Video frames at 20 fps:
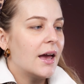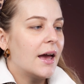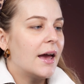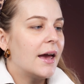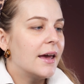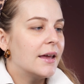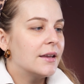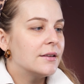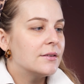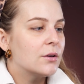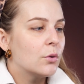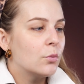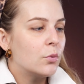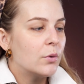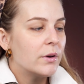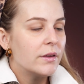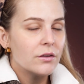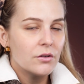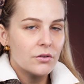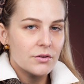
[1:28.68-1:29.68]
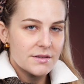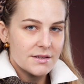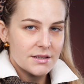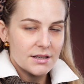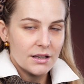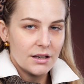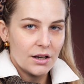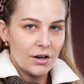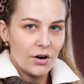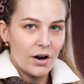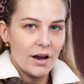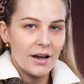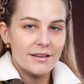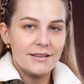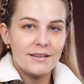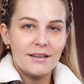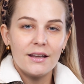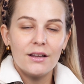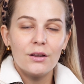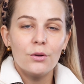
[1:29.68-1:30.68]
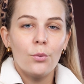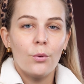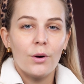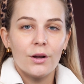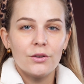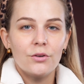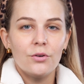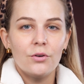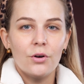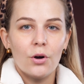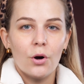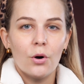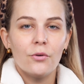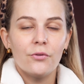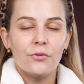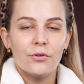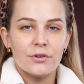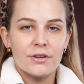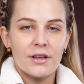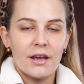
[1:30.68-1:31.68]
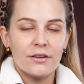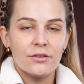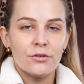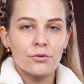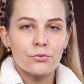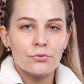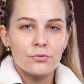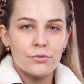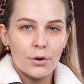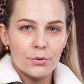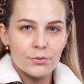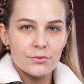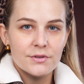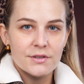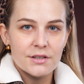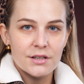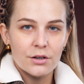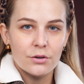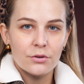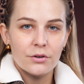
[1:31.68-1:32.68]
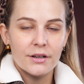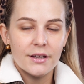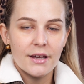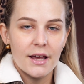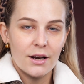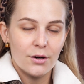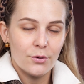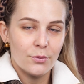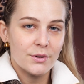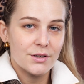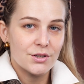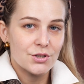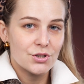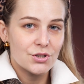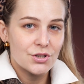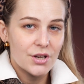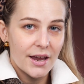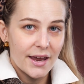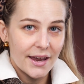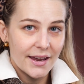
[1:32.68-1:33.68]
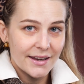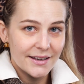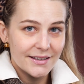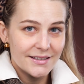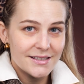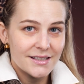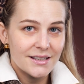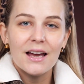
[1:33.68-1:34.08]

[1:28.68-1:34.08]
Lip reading: and with concealer I didn't want to go for that rosy or yellowy shade.